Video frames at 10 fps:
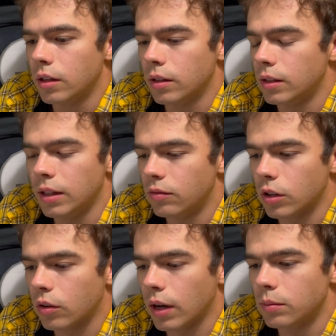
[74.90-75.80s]
leave the
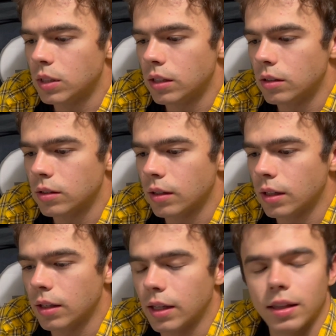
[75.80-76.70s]
crime scene or
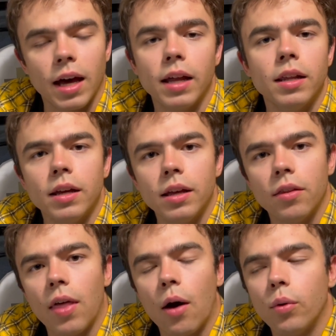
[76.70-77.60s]
something like that.
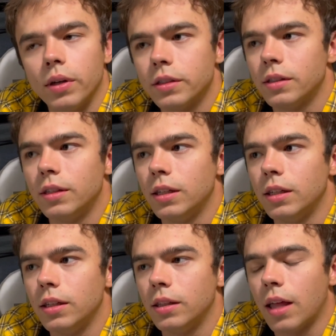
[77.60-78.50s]
That was
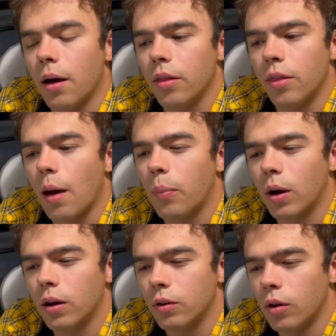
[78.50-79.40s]
the that that
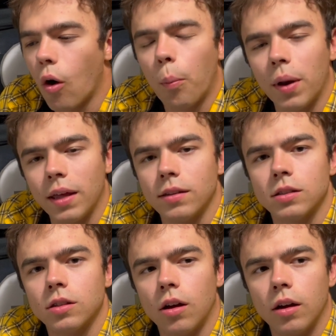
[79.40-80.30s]
part opening the
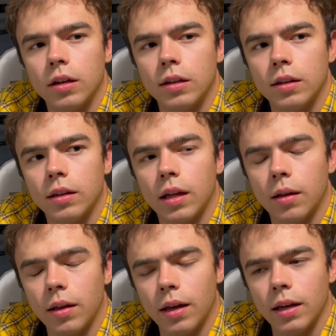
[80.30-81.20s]
song
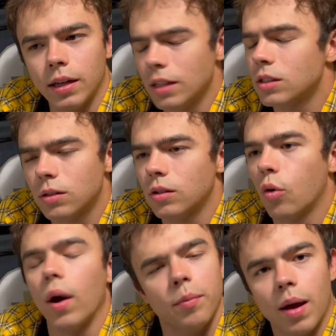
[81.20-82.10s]
gets
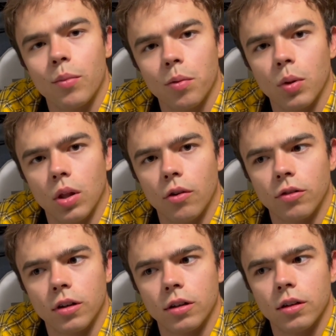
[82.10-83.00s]
quite memorable
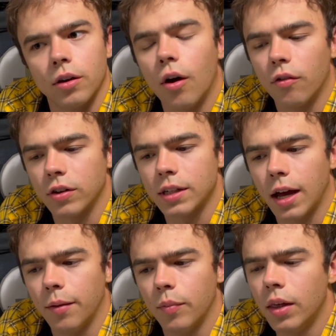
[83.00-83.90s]
over over
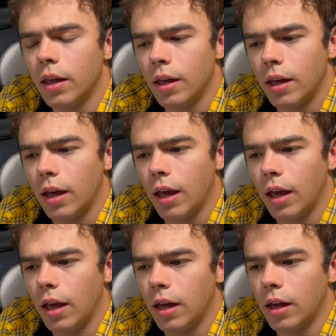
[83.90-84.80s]
time,
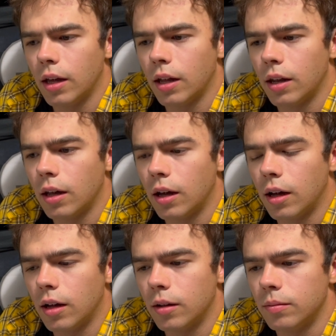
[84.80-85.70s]
and
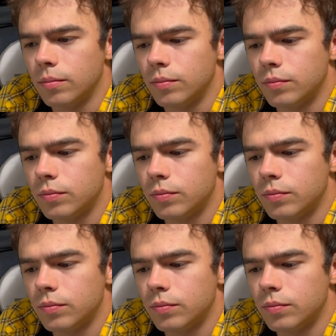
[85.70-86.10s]
um,